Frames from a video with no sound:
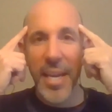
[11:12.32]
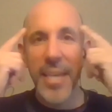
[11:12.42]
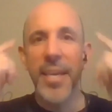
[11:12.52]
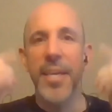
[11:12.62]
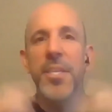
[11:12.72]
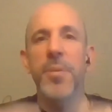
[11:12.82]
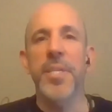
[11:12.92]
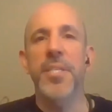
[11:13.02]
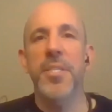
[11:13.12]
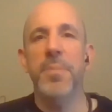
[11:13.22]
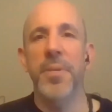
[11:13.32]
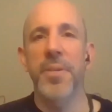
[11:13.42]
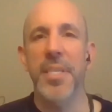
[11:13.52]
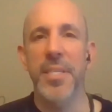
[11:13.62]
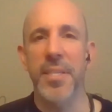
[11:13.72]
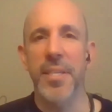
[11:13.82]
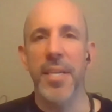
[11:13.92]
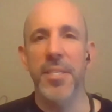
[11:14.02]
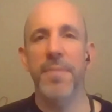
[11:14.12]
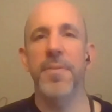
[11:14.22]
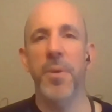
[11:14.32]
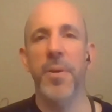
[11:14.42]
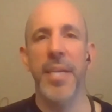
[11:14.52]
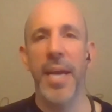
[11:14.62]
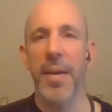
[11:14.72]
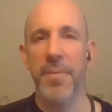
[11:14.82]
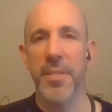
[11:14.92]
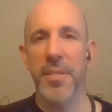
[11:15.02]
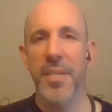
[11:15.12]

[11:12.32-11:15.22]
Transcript: Can you experience it as if you already have it?